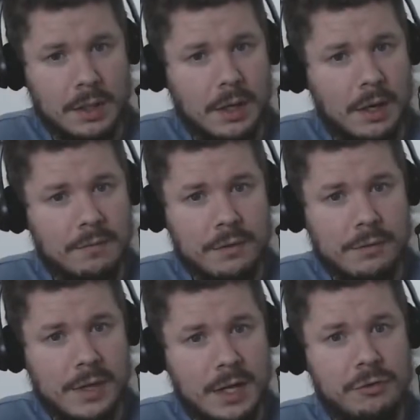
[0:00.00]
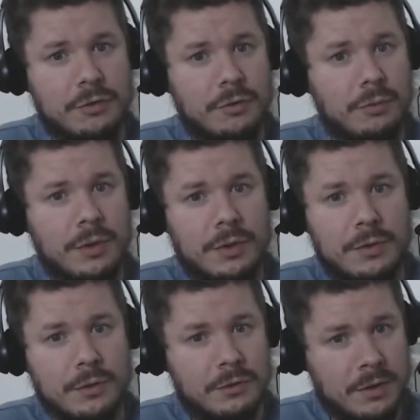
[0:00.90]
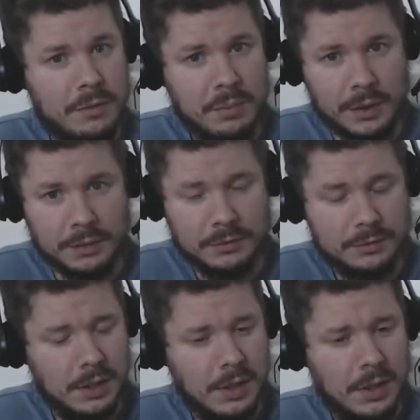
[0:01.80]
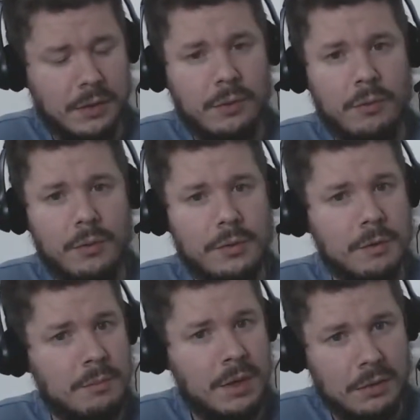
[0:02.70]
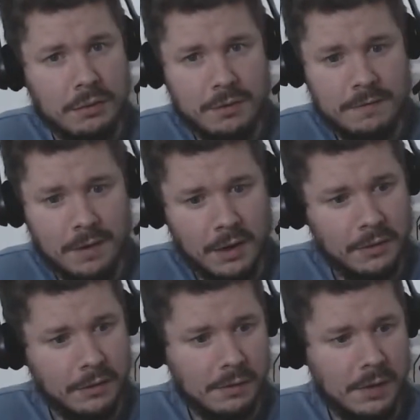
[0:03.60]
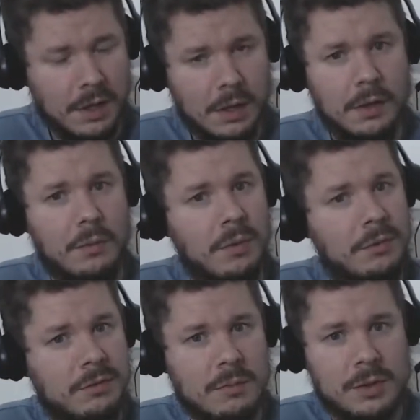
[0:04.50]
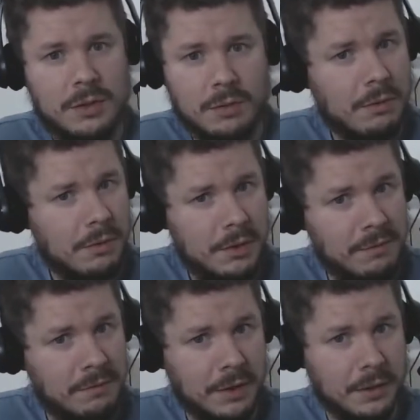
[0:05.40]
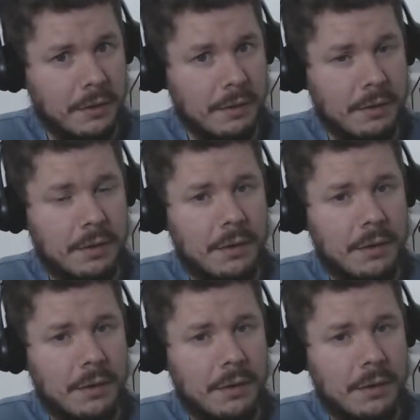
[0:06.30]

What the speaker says: Confrontations with your siblings, with your mother and father, with some authority figure.